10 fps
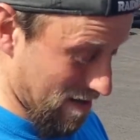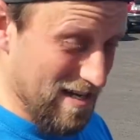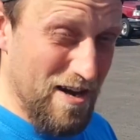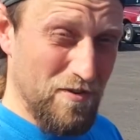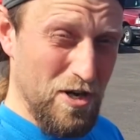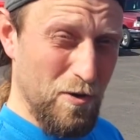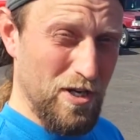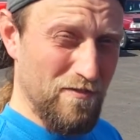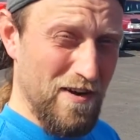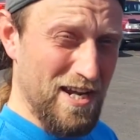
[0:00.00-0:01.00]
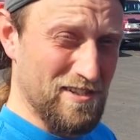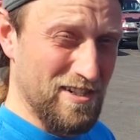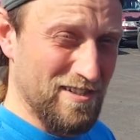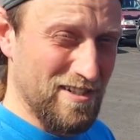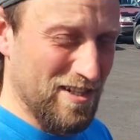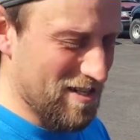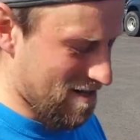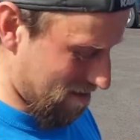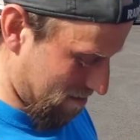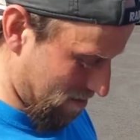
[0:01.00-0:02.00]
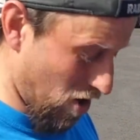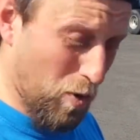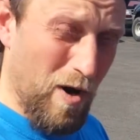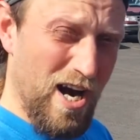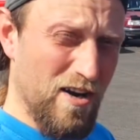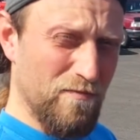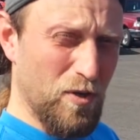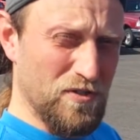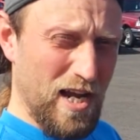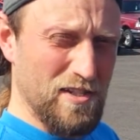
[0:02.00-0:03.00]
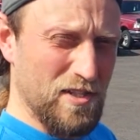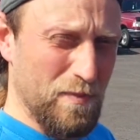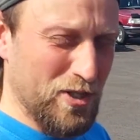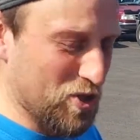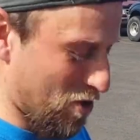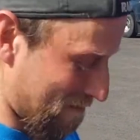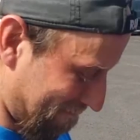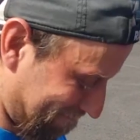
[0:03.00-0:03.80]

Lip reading: You never know what you're facing until you are aware of both sides of the picture.